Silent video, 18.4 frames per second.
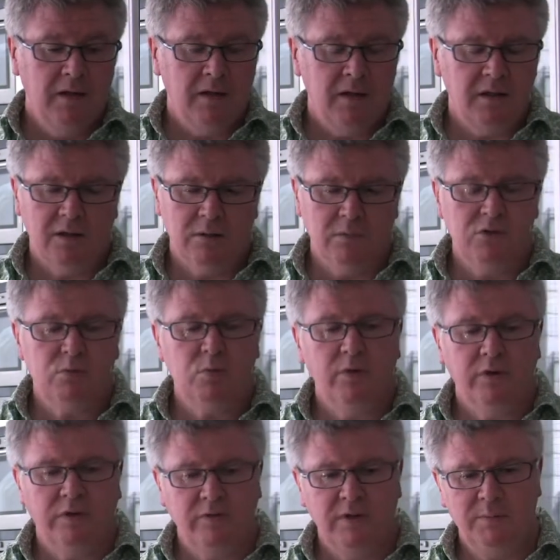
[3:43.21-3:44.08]
I think there was
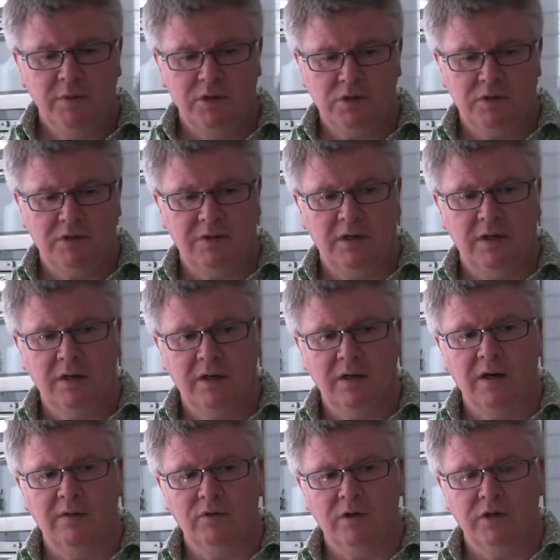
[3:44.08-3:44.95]
one three Michelin star.
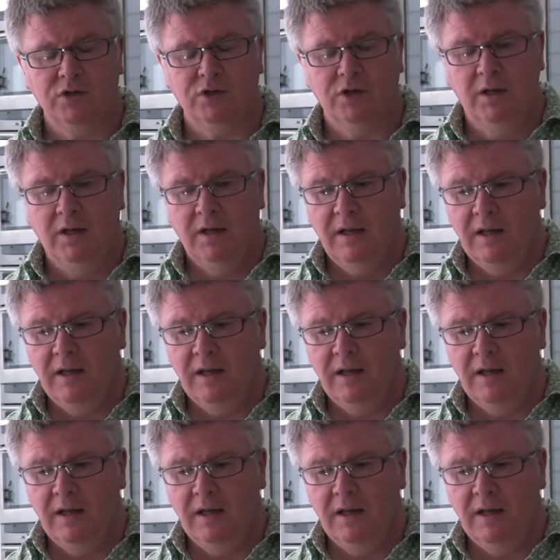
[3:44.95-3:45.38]
Gavroche.